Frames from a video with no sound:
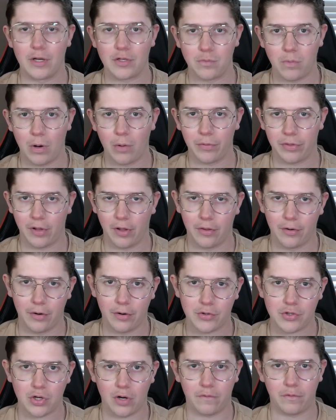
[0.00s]
well with the other
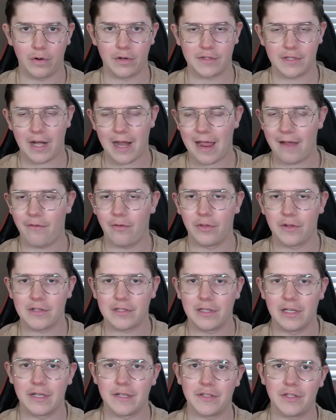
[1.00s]
softwares that I have on this
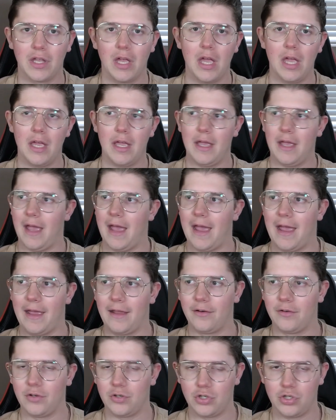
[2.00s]
list.
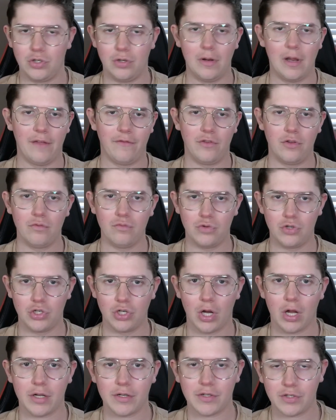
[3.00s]
And if you
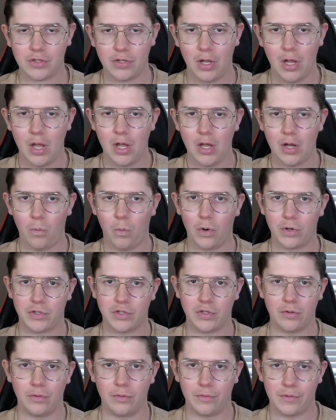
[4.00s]
just were
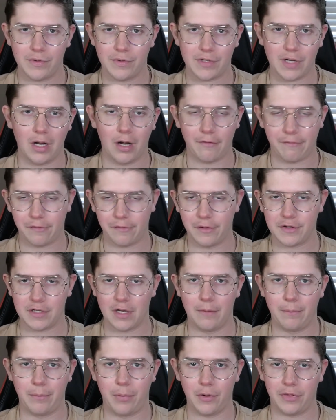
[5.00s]
to sign up for this
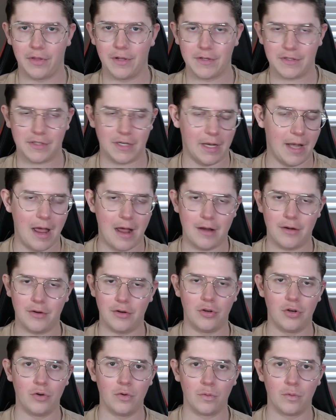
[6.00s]
and put this and not
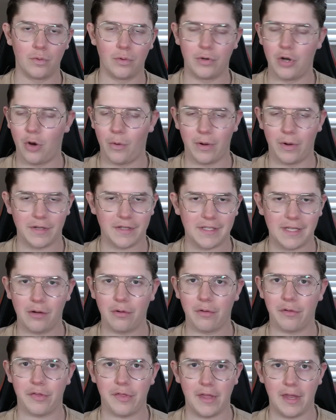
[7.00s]
know a single
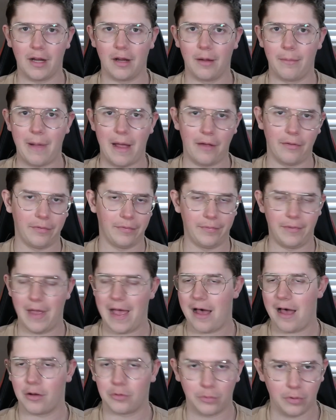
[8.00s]
thing about the
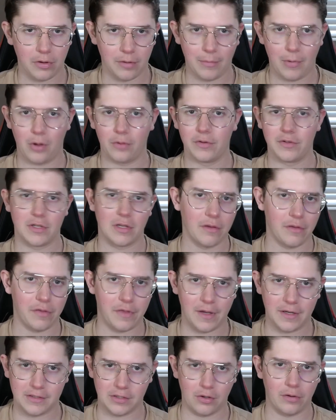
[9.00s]
algorithm and all these other
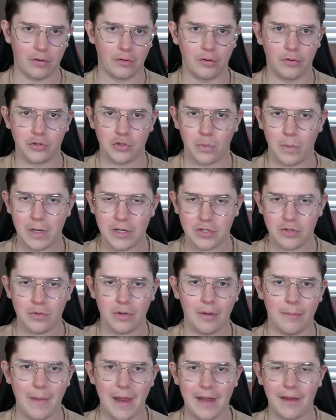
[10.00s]
things and all the little tweaks you can
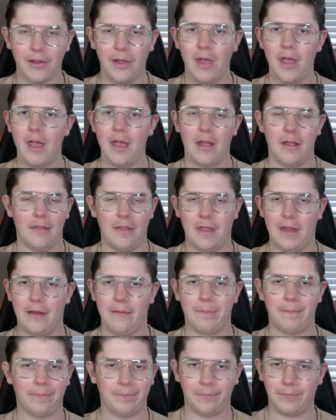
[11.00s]
make,
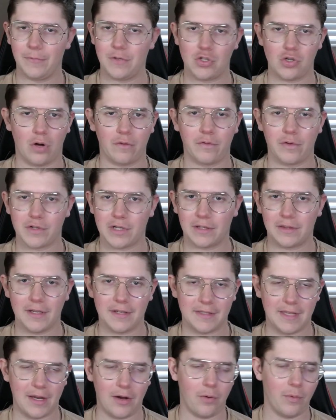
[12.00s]
softwares like this,
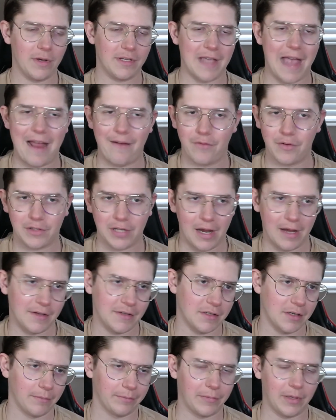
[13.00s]
they always advertise
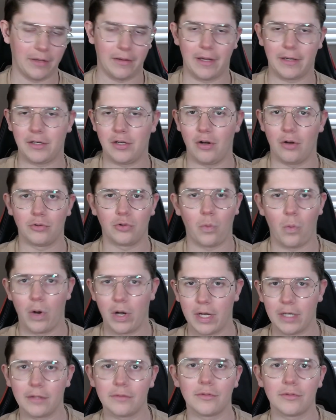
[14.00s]
something like 25%